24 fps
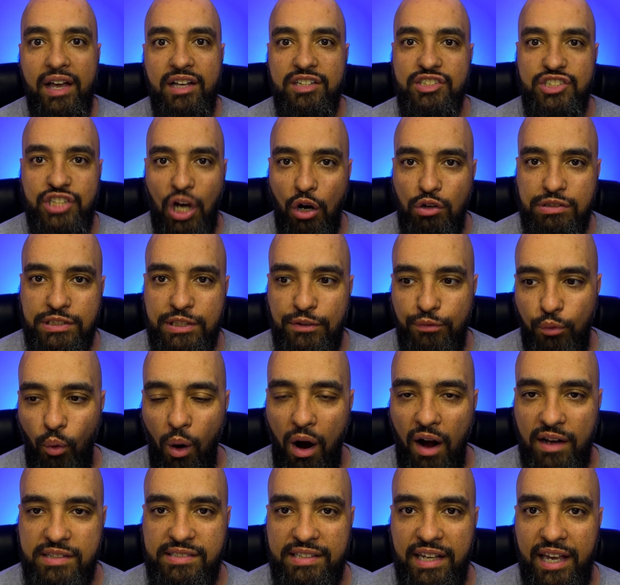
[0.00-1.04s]
Joseph
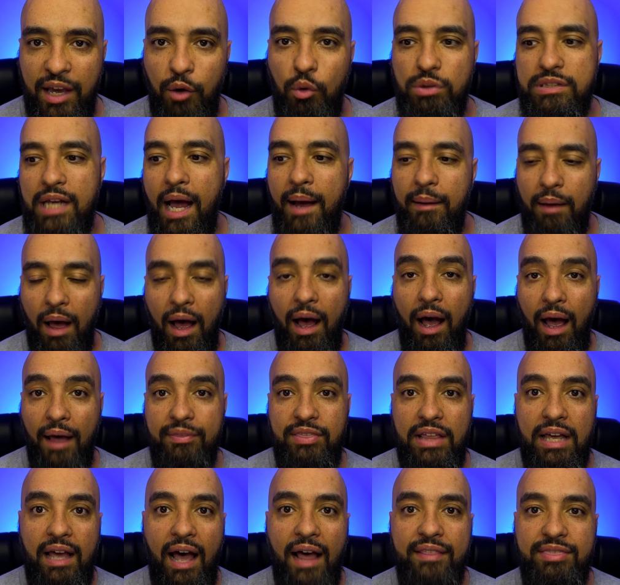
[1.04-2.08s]
walks in, which I, I
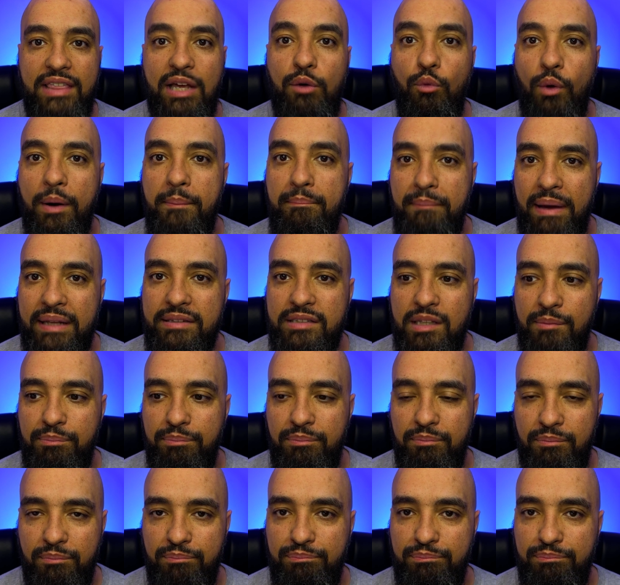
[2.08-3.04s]
think I think we're meant to